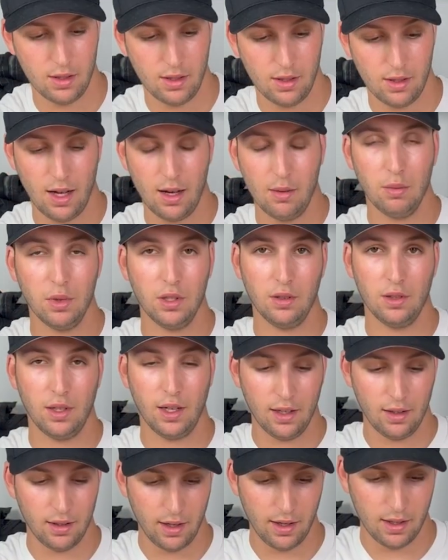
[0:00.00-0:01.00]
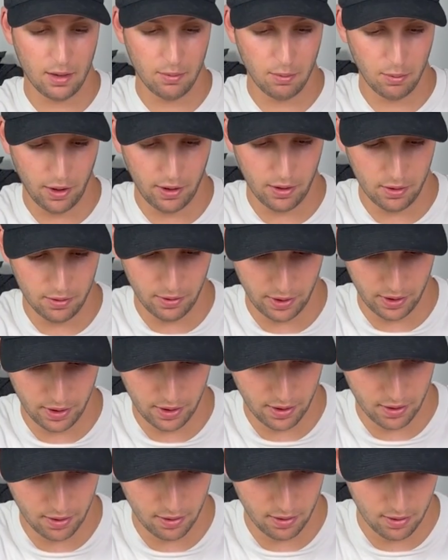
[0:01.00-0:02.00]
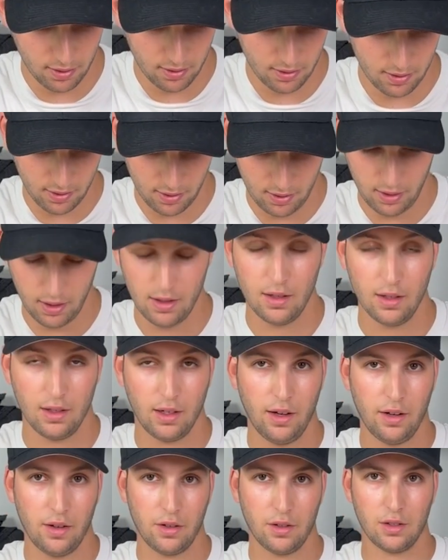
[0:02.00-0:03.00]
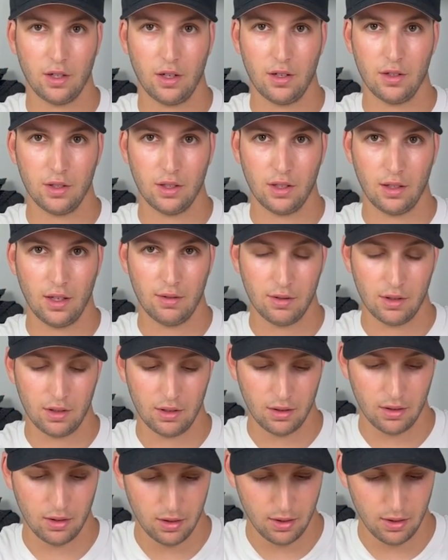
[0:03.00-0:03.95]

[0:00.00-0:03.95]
see that blue light up right over here. It's going to indicate your charging level.